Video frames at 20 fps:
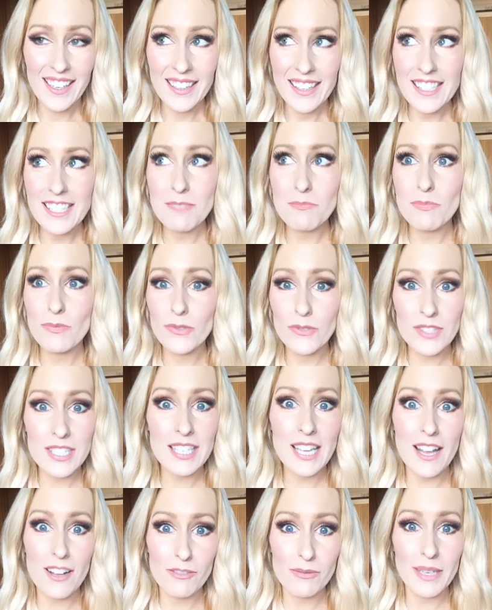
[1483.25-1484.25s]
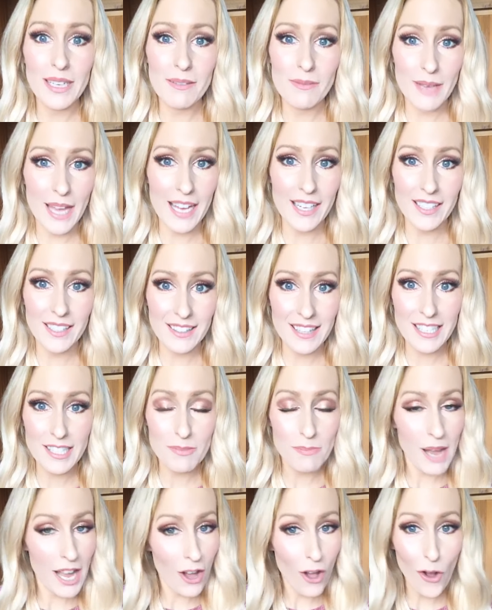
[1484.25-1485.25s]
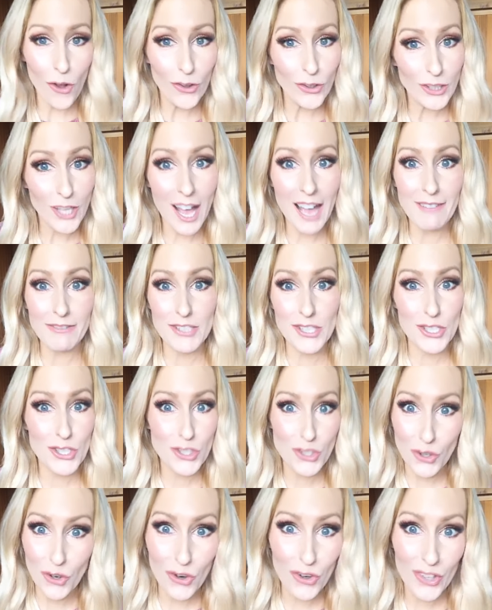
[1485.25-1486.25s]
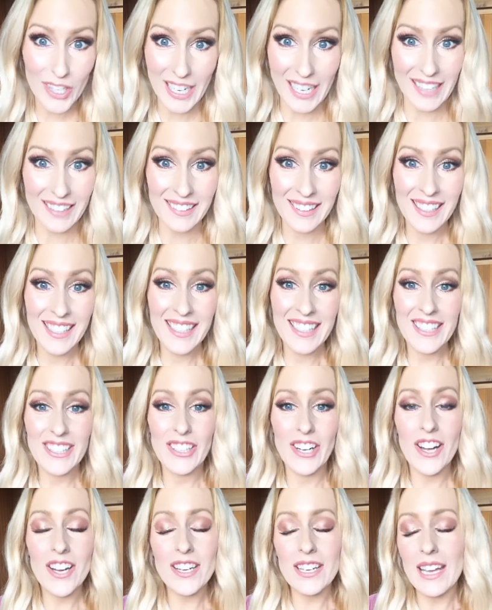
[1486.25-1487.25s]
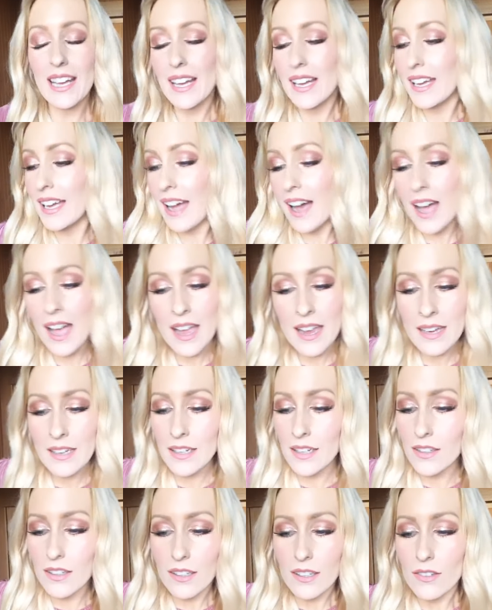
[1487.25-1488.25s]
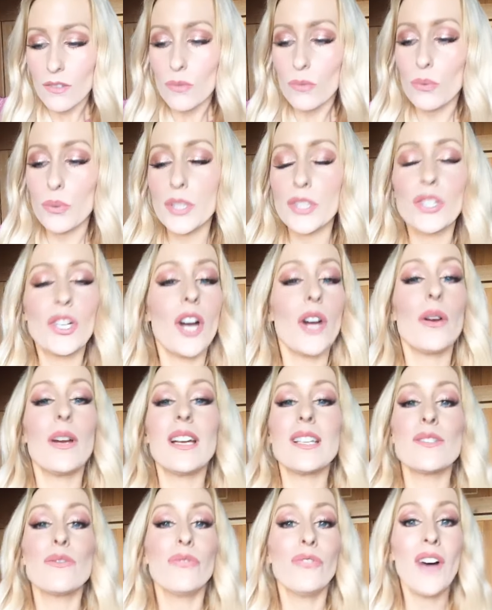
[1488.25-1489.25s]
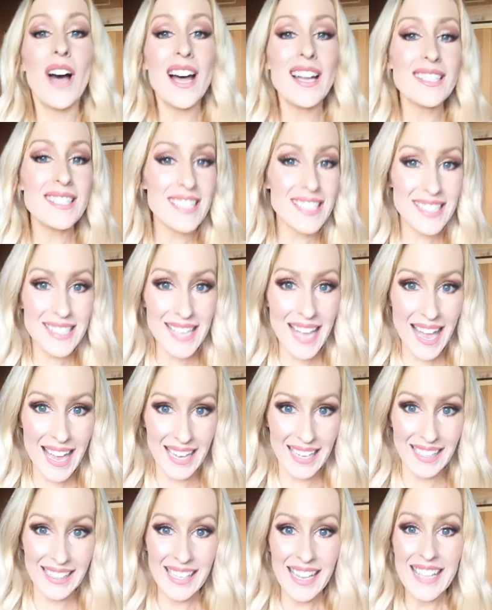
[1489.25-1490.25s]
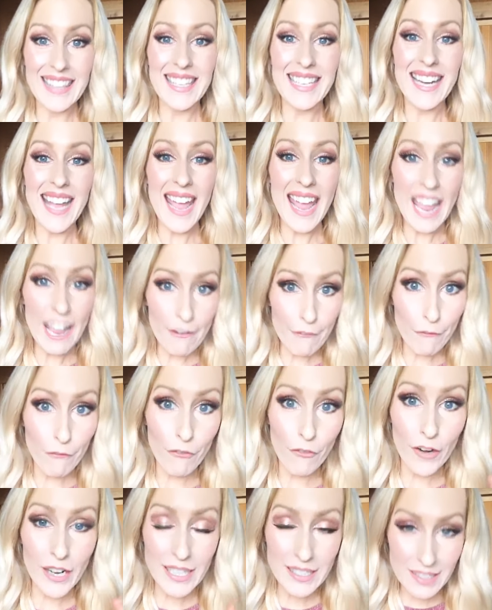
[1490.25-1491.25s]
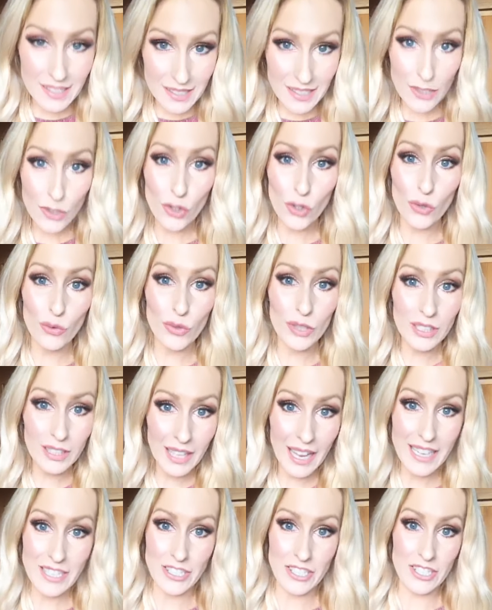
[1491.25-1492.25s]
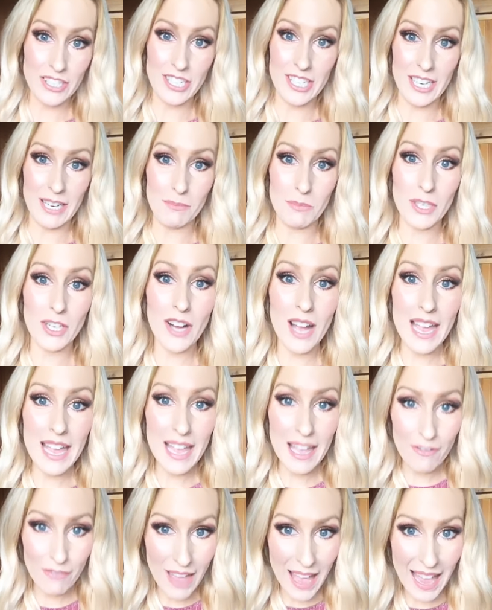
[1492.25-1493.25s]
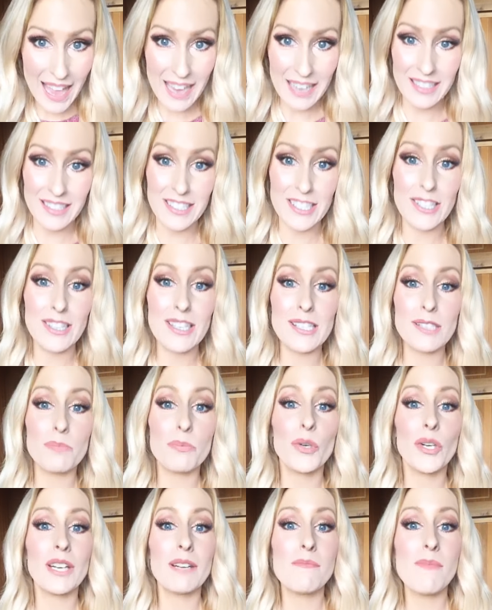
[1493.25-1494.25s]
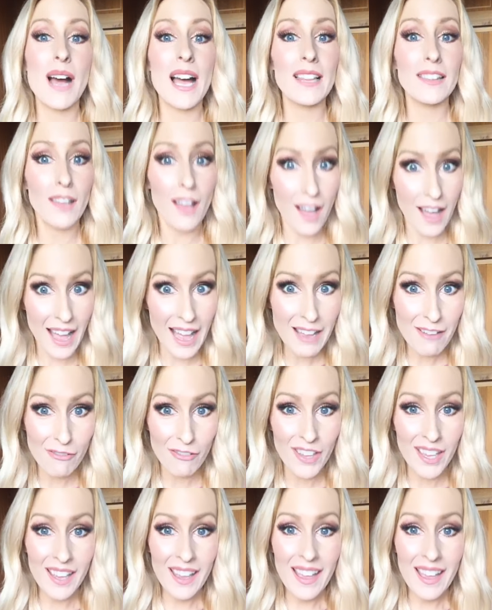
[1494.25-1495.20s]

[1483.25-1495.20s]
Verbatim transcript: That's, tell me about it. That's my whole life story. You know, I would go as far to say that every single relationship that I have had to this point in my life